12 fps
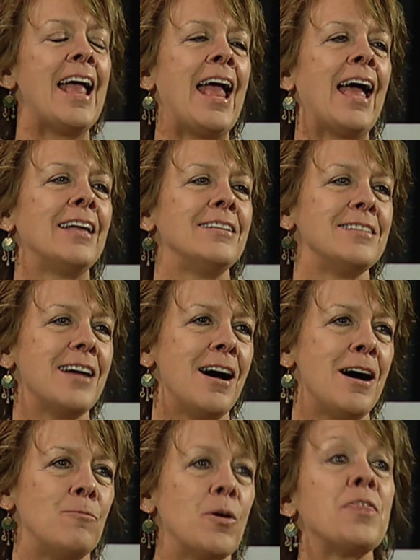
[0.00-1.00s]
And
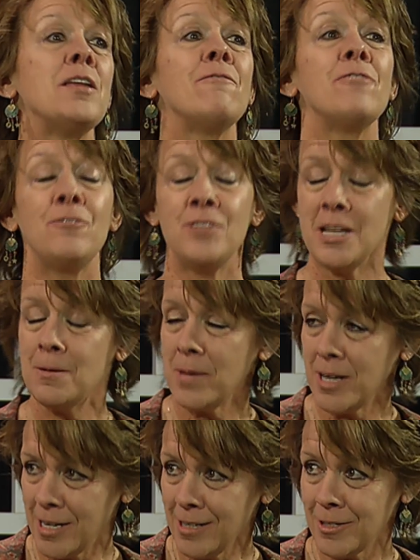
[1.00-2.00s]
within 15
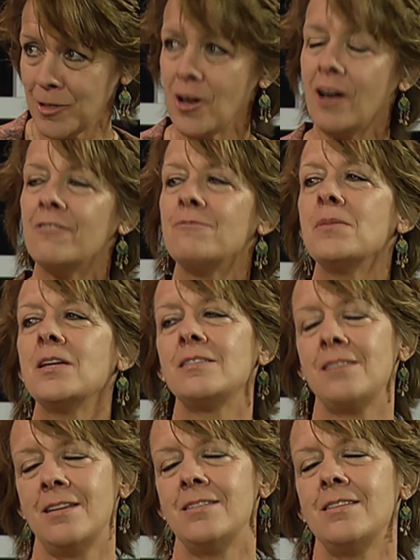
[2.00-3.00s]
minutes of me
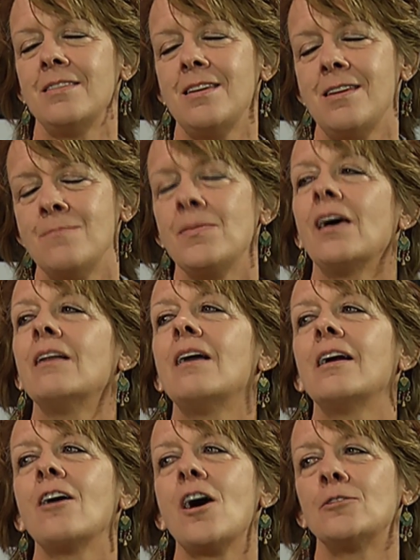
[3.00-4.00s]
sending the email,
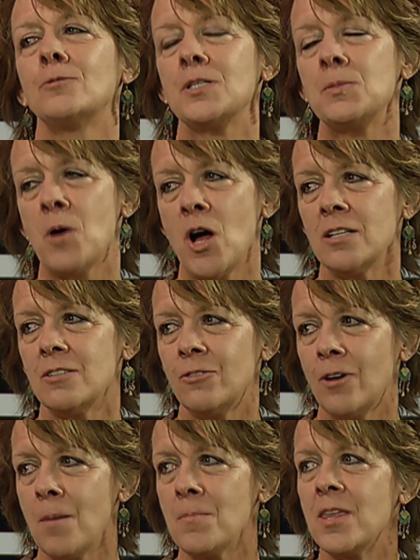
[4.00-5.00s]
I got a response
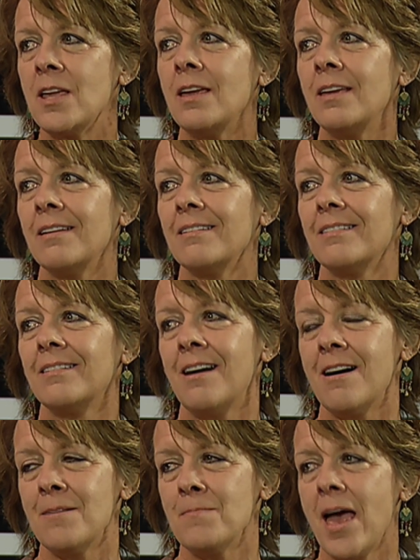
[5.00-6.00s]
from the
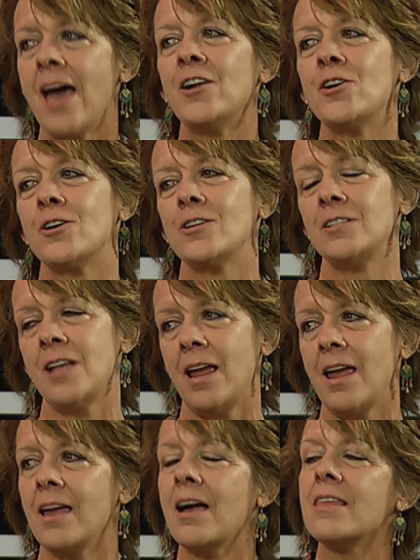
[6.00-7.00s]
editor
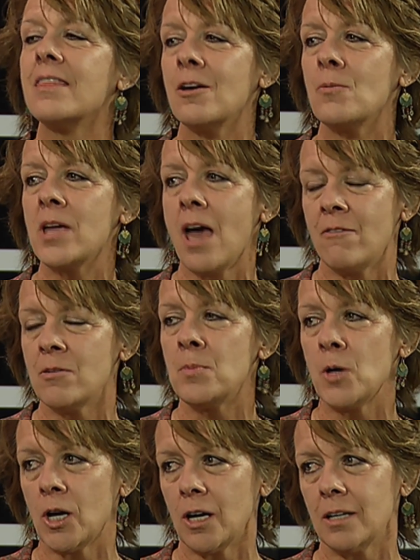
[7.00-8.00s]
saying, I think we have a
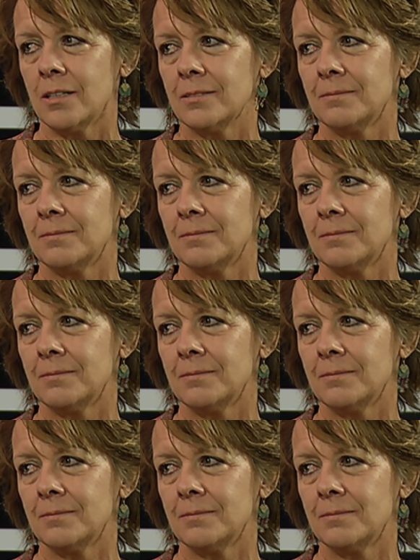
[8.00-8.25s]
book.